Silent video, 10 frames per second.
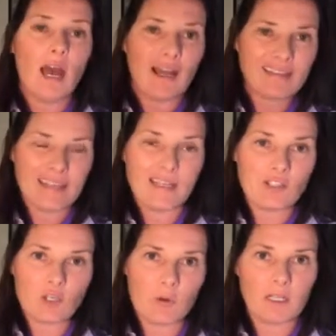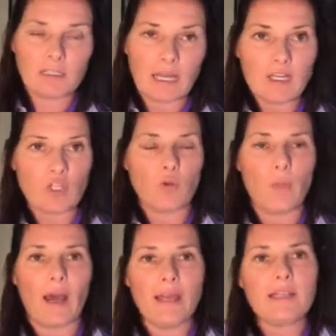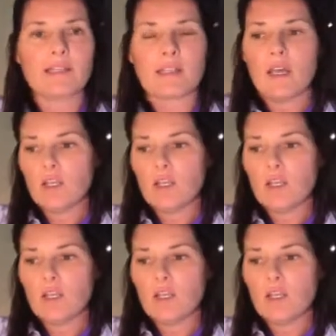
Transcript: again to a glacial pace.